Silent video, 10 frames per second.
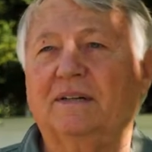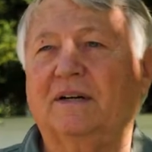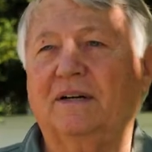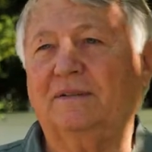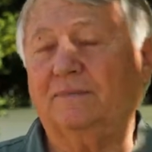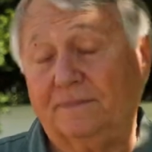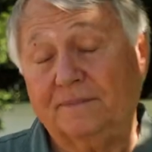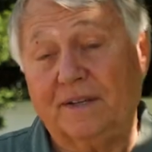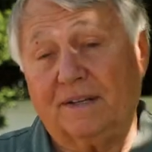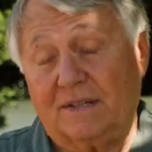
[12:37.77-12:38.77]

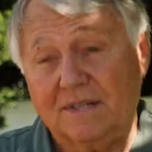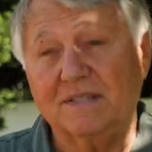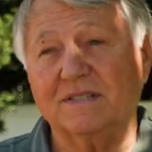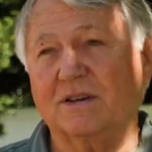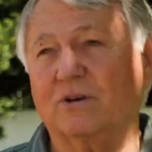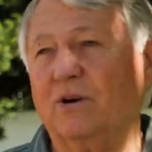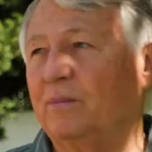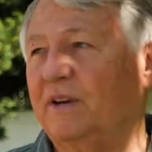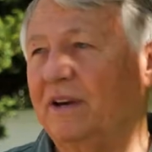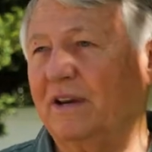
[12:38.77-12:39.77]
that there are going
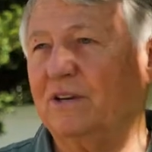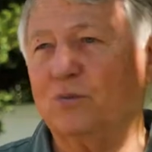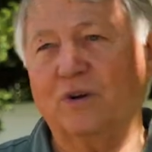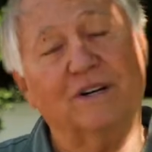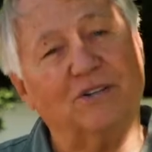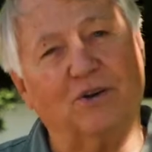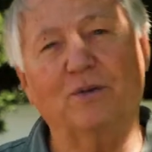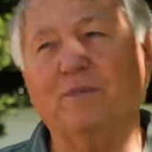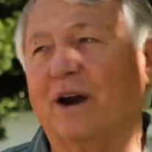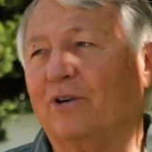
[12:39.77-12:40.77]
to be days when
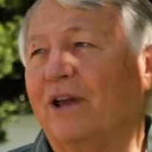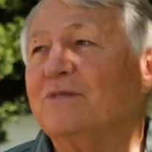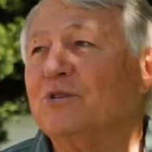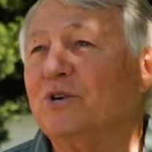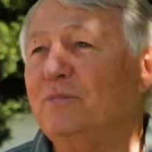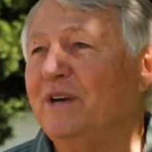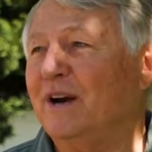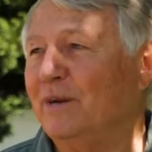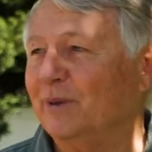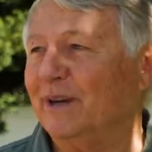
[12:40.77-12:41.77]
our lives are going to be
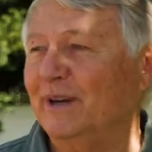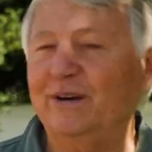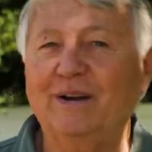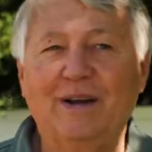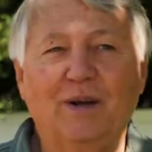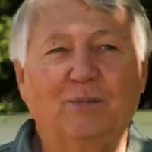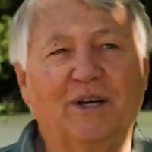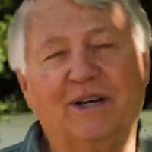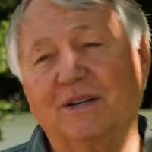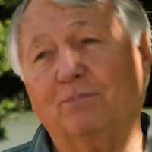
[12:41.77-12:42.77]
complicated,
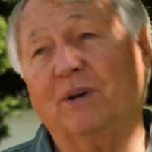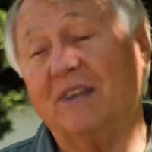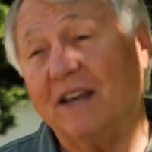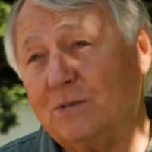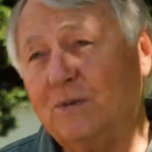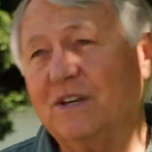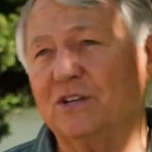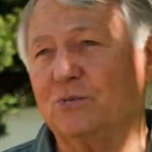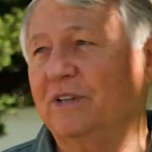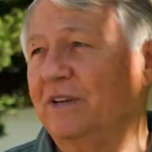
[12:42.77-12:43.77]
but that's
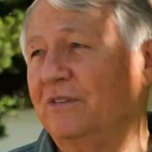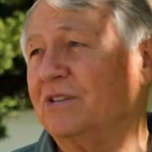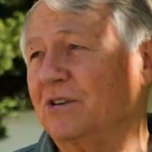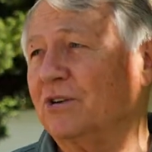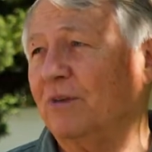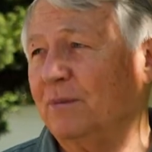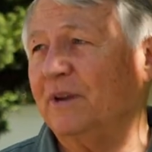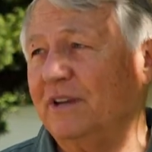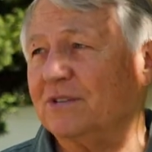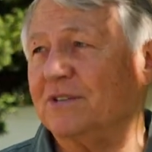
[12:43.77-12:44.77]
because we live in such a great
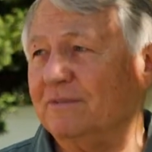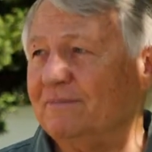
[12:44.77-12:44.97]
place.